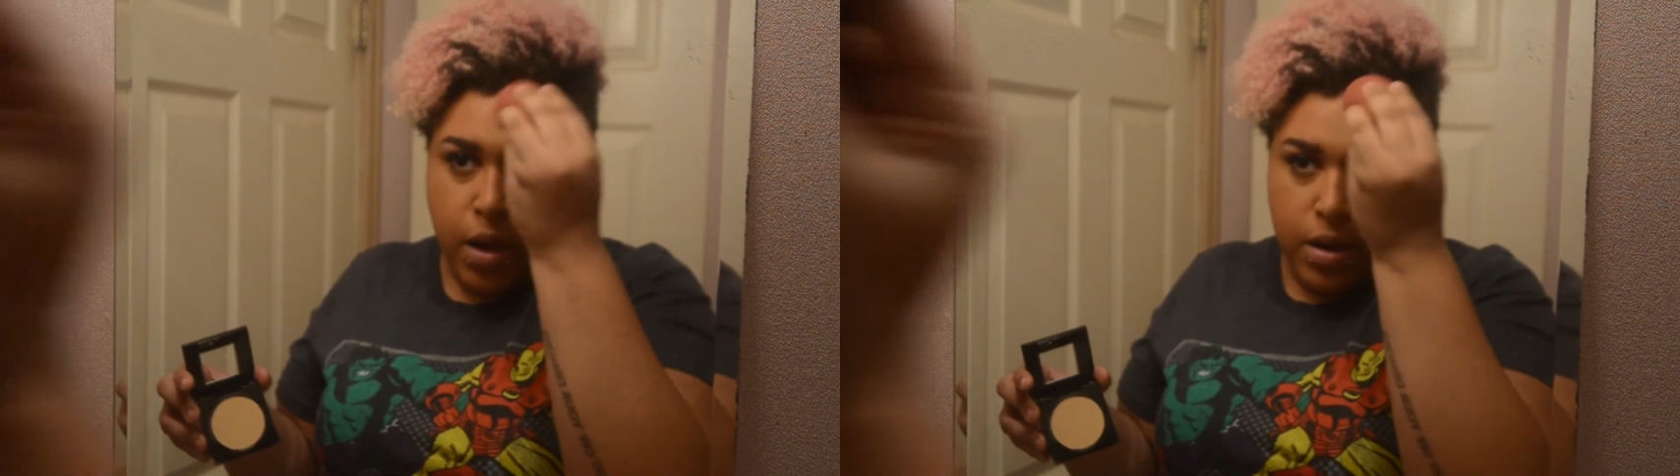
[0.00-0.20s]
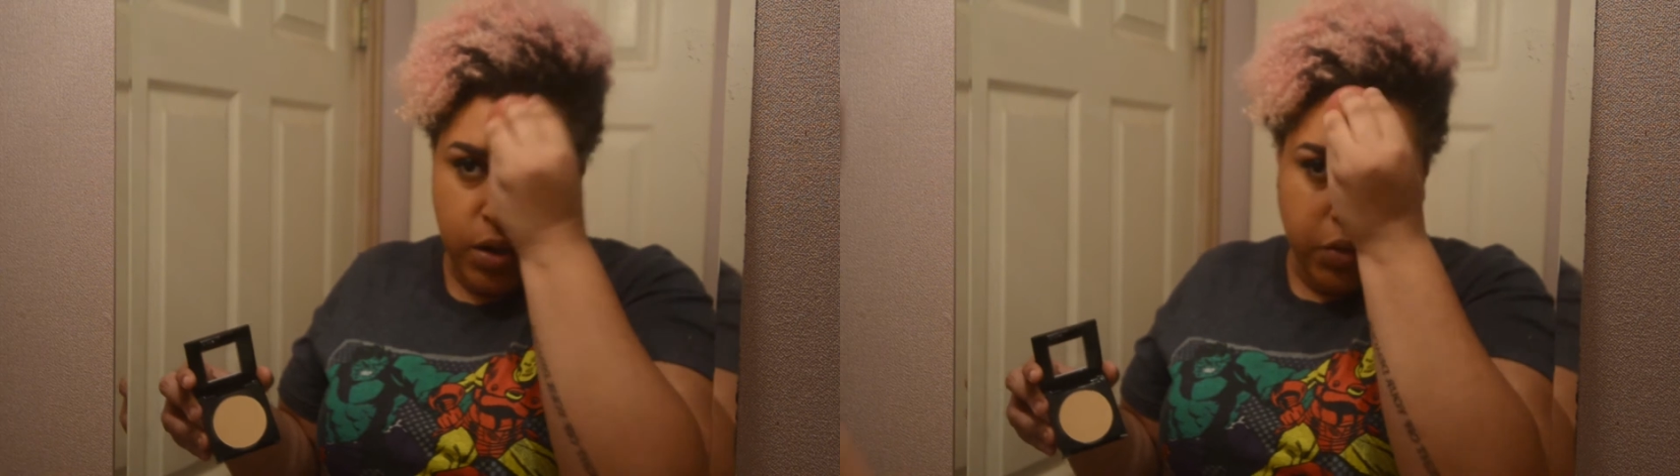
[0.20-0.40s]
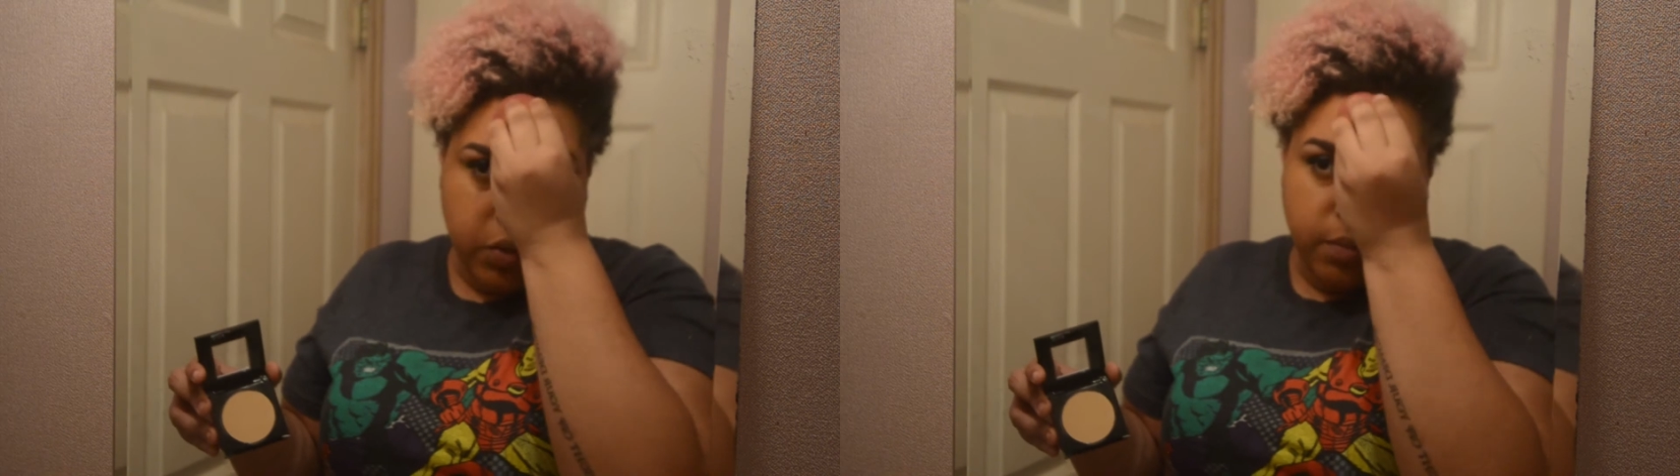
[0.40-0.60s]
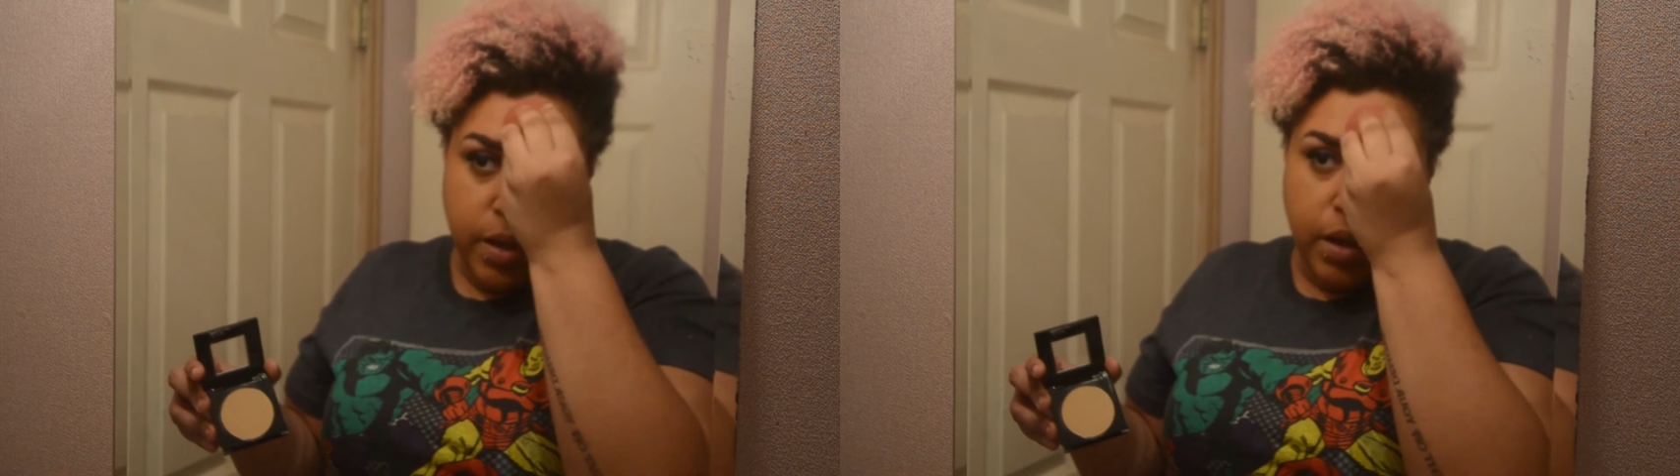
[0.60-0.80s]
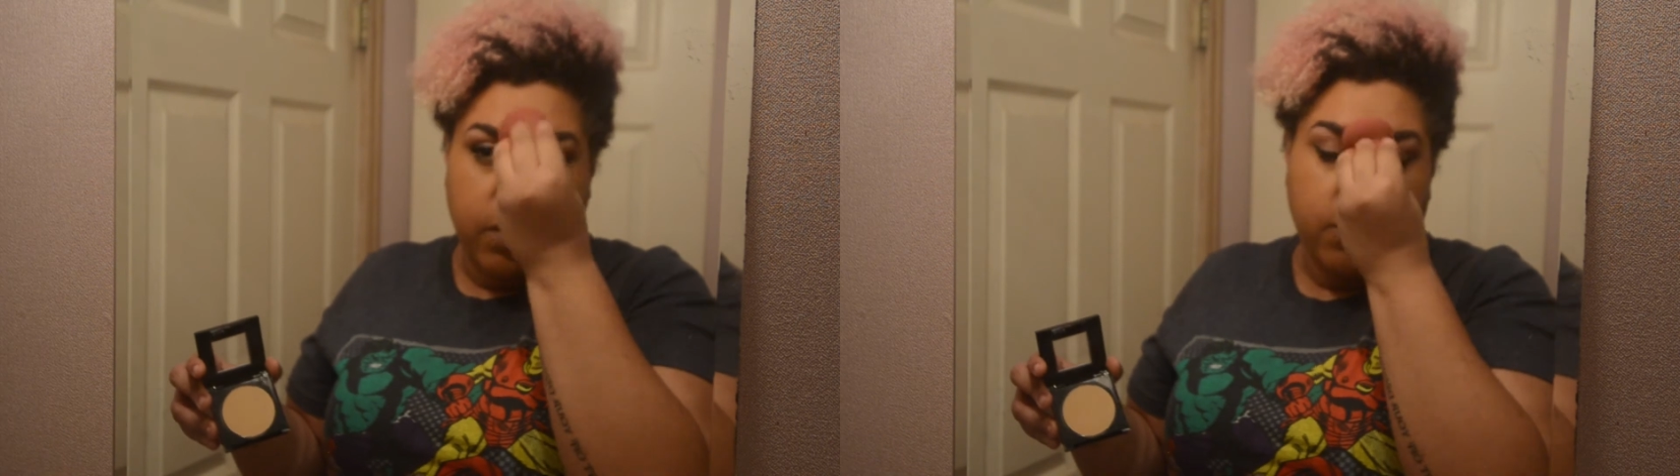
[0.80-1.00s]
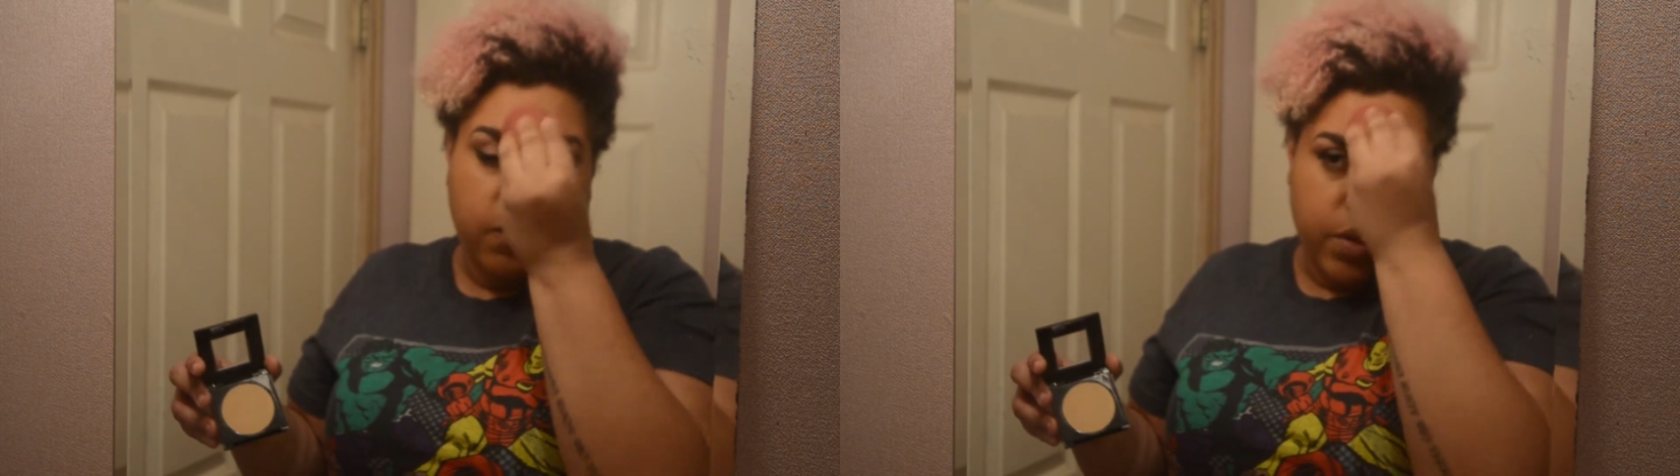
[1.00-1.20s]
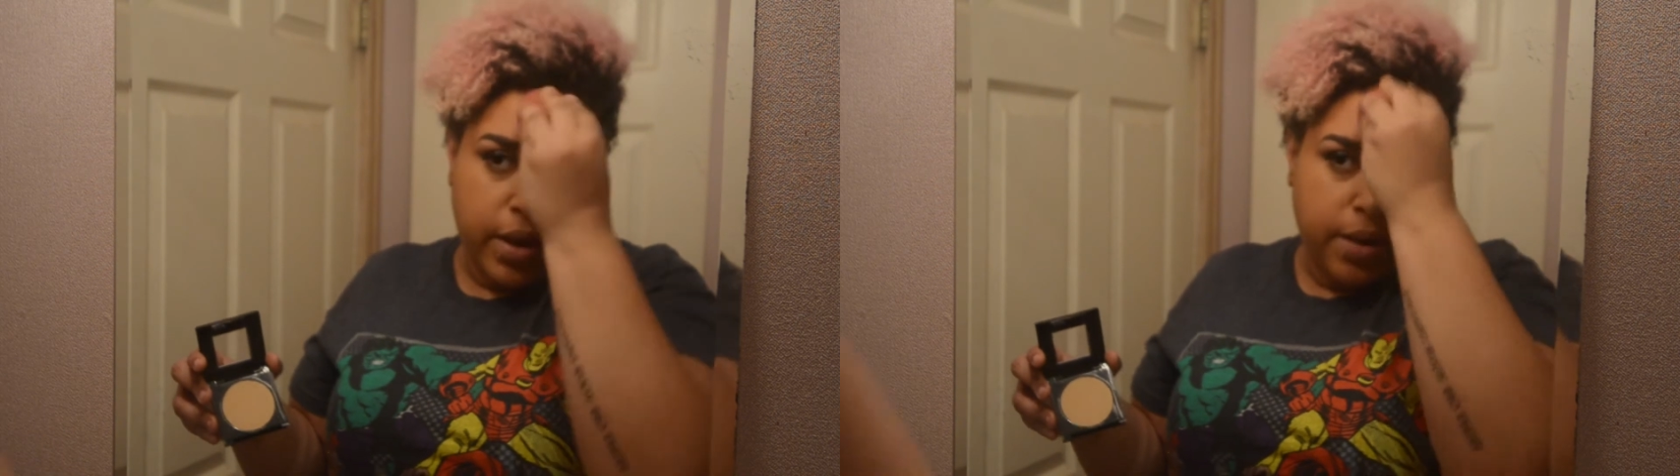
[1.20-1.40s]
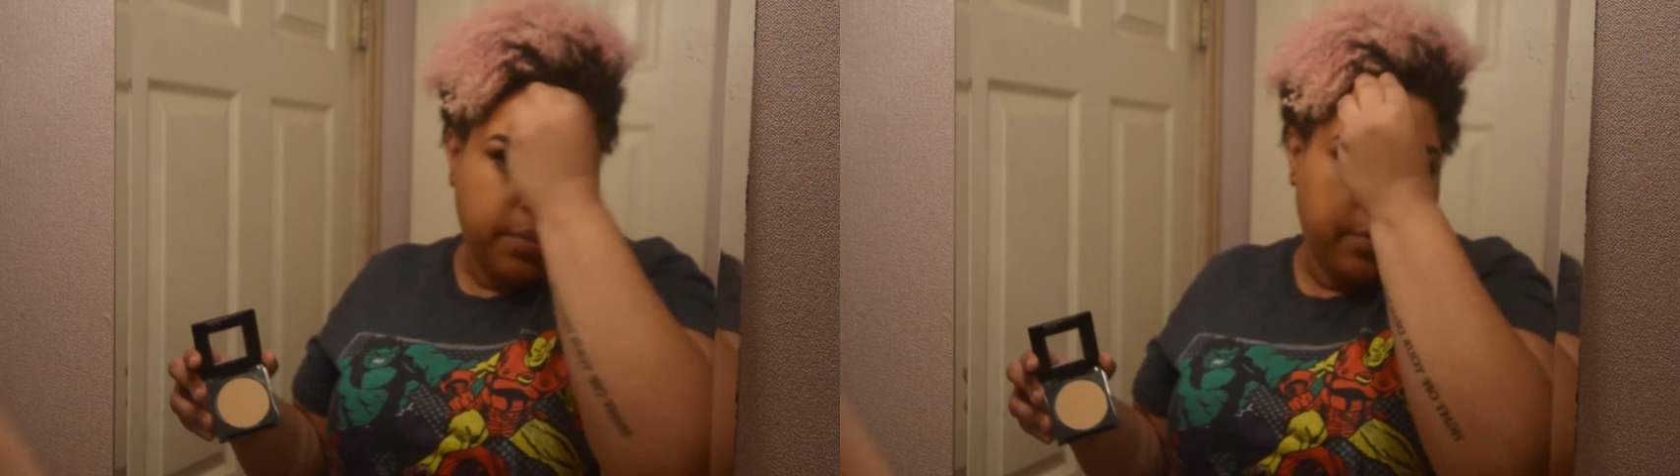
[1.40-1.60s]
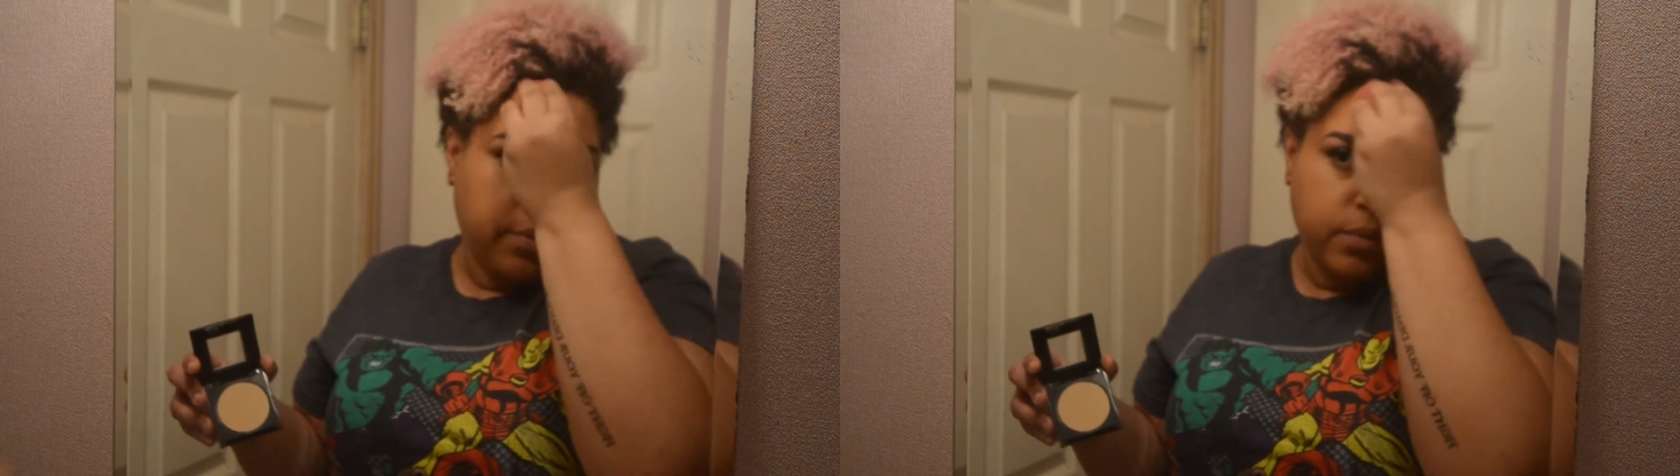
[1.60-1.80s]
And I do my forehead,